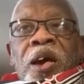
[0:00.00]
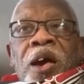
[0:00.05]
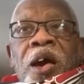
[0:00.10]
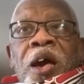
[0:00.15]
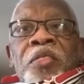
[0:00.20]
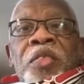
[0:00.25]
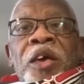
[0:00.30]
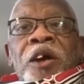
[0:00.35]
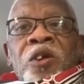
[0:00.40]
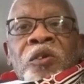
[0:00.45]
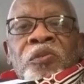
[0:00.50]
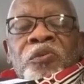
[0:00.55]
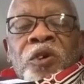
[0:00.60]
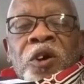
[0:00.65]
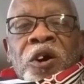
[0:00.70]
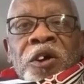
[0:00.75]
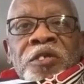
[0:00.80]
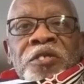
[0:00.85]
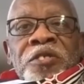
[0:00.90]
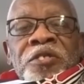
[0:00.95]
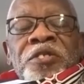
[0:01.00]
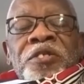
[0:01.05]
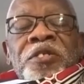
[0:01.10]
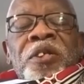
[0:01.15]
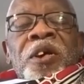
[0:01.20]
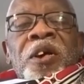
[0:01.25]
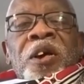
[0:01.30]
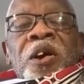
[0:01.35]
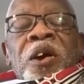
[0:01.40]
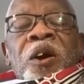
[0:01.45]
And then, of course,
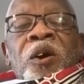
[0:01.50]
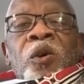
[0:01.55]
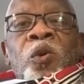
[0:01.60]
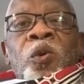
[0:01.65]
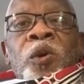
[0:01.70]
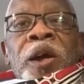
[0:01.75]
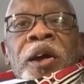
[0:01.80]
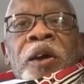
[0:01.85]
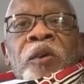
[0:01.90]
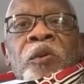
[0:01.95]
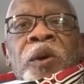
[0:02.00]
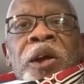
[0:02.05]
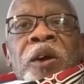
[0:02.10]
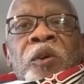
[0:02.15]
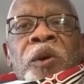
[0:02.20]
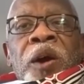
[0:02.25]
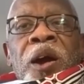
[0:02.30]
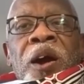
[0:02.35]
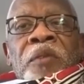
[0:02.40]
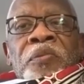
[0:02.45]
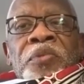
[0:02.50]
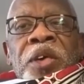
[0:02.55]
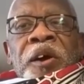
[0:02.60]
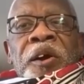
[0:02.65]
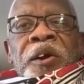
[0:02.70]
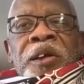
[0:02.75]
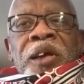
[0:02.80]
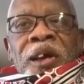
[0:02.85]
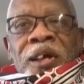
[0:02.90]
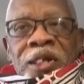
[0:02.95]
we have the
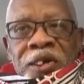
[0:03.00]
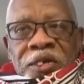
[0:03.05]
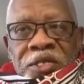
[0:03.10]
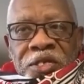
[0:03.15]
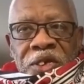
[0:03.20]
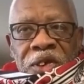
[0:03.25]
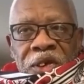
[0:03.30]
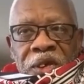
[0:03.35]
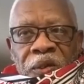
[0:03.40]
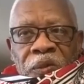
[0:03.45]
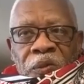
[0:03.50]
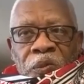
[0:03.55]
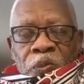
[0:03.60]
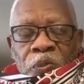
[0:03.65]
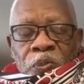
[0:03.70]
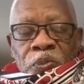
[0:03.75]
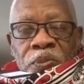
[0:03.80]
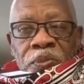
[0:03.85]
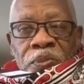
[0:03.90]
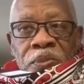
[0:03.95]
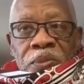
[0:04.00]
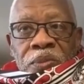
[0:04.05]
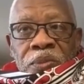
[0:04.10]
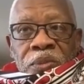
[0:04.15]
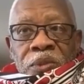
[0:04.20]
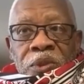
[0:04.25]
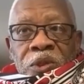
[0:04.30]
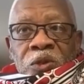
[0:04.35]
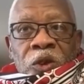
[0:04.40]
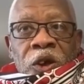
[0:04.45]
reality,
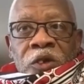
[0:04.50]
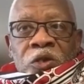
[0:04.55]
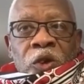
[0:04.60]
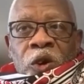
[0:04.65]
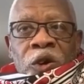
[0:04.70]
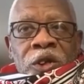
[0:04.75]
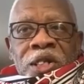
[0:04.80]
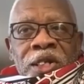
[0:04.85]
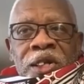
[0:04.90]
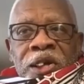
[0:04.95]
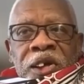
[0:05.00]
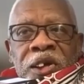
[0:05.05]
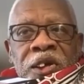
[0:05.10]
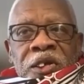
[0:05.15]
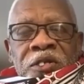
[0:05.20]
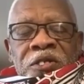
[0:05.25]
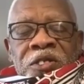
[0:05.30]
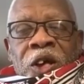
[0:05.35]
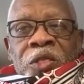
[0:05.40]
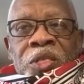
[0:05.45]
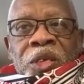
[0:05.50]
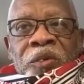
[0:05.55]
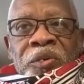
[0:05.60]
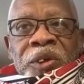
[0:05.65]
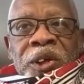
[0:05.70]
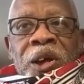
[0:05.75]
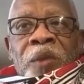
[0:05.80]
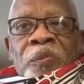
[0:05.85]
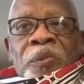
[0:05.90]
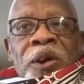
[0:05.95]
not only in South
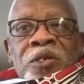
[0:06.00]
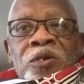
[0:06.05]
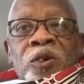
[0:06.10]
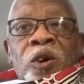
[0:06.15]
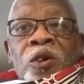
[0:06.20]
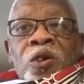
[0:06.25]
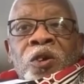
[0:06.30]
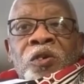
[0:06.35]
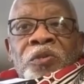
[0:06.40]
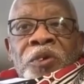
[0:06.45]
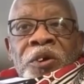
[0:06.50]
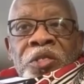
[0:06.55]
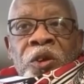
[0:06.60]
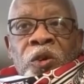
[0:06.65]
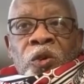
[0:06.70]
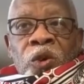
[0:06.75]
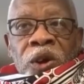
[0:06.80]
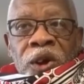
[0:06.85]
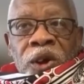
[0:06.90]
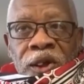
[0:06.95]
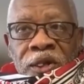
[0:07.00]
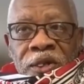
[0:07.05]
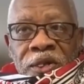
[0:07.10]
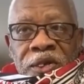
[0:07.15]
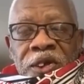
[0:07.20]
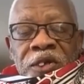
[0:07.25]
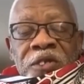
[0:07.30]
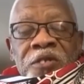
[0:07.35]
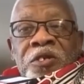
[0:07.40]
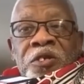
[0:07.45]
Africa, but all over the world,
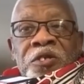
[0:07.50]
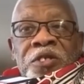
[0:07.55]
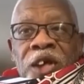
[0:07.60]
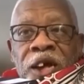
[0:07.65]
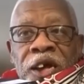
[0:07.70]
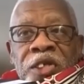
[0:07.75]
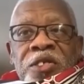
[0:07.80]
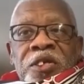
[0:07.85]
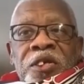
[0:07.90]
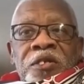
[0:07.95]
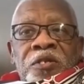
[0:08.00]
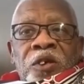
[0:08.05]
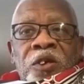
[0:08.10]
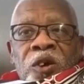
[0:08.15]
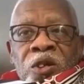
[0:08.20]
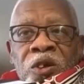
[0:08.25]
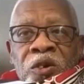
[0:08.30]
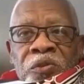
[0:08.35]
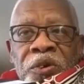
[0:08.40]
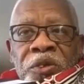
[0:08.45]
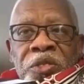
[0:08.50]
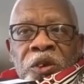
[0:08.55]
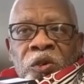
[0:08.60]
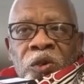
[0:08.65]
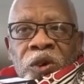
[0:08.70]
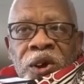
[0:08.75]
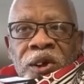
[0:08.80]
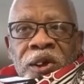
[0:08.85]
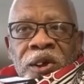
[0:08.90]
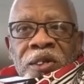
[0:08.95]
in societies all over the
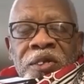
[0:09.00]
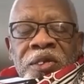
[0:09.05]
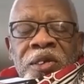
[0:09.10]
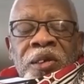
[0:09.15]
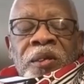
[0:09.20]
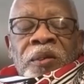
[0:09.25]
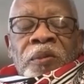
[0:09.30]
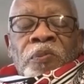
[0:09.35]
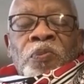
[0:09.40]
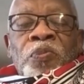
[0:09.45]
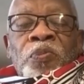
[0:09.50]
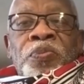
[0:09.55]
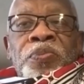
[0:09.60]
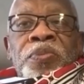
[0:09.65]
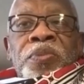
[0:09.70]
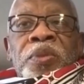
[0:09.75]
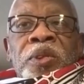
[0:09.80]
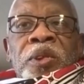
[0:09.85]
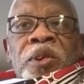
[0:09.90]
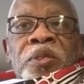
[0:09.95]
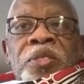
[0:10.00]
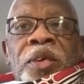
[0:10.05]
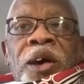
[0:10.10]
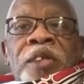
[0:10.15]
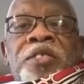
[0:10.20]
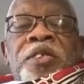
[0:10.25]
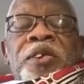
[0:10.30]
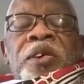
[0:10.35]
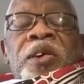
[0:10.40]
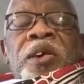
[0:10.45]
world,
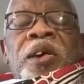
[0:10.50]
that